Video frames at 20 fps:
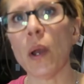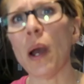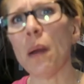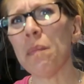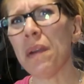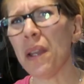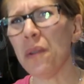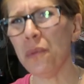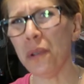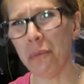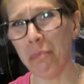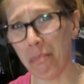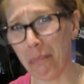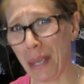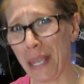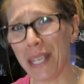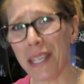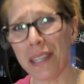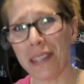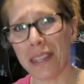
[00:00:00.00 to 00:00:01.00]
I might would
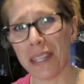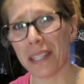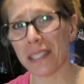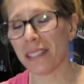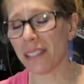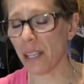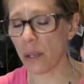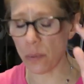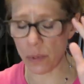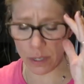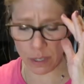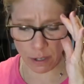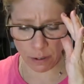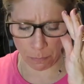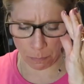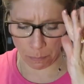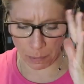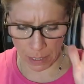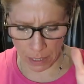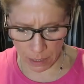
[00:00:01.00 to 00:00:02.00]
bake this. I wonder
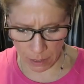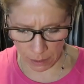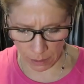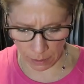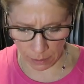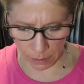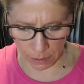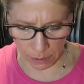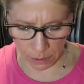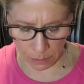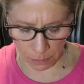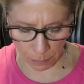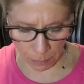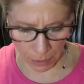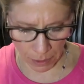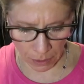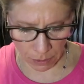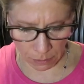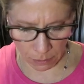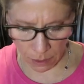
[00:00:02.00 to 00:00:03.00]
if baking this, it
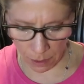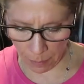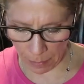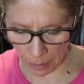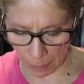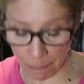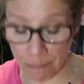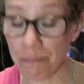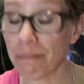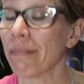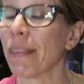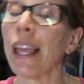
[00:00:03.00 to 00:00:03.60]
might come out.